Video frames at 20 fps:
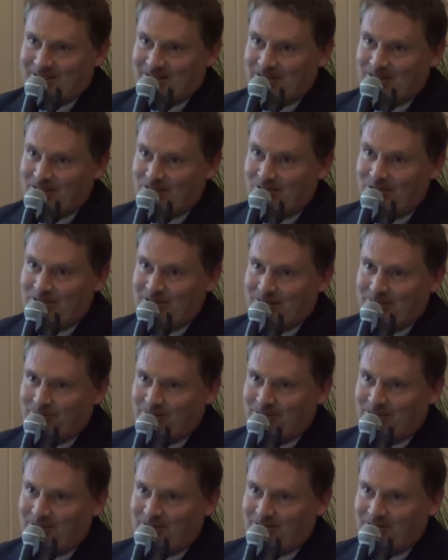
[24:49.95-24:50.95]
They're two
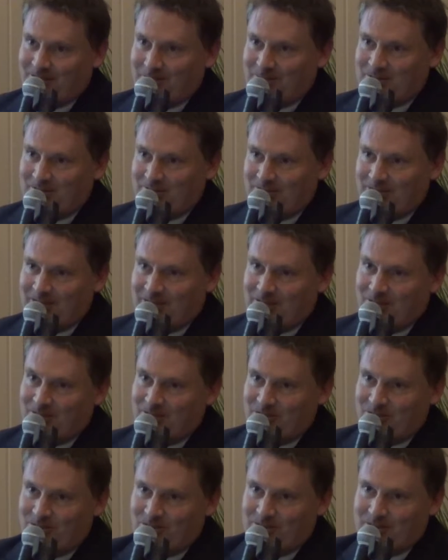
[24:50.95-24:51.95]
separate types of money on
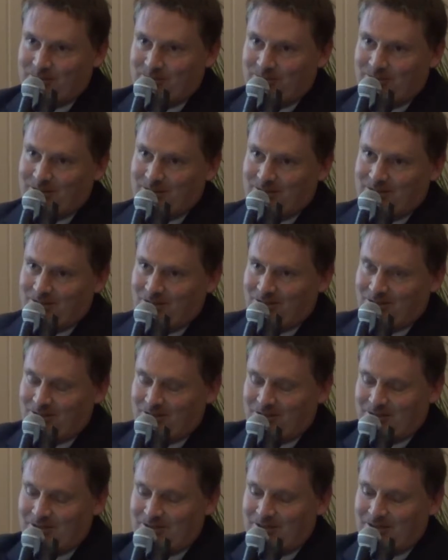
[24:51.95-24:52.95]
two separate
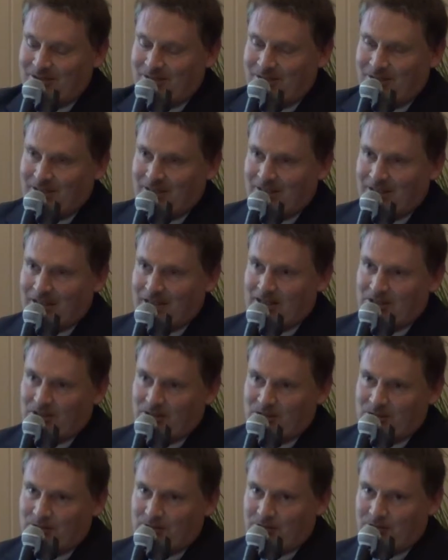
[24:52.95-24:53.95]
circuits, And
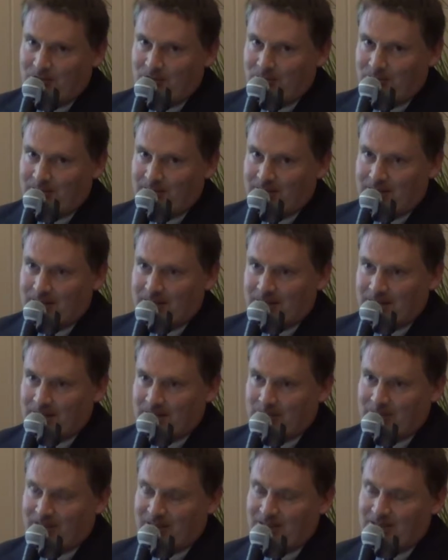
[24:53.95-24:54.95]
Joseph Huber
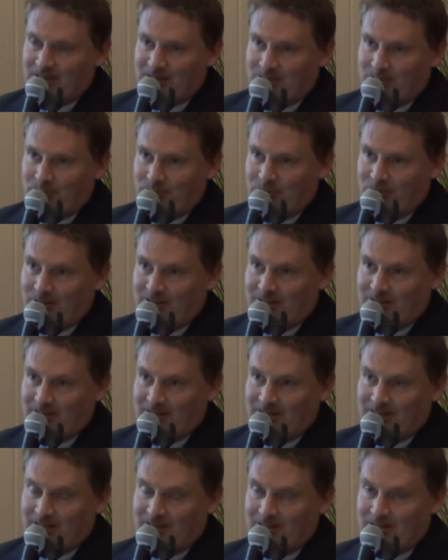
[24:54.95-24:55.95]
explains this
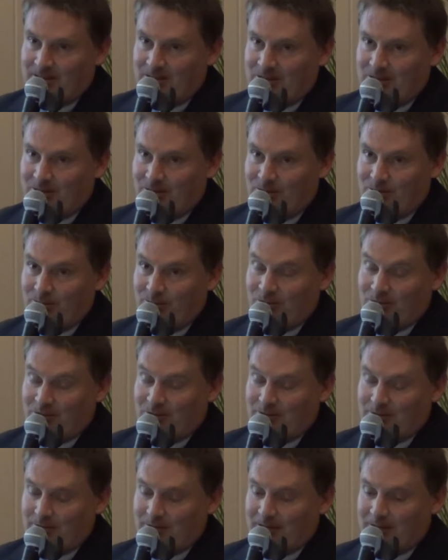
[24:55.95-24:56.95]
brilliantly in his new
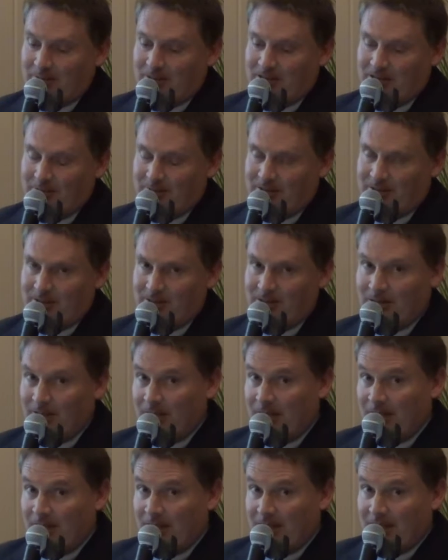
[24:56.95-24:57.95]
book upcoming,
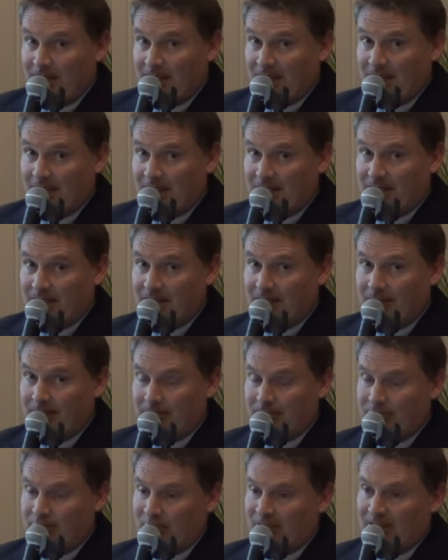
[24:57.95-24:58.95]
and
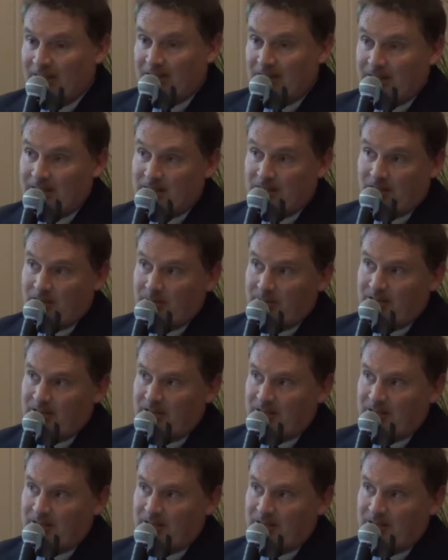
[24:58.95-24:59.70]
he's going to be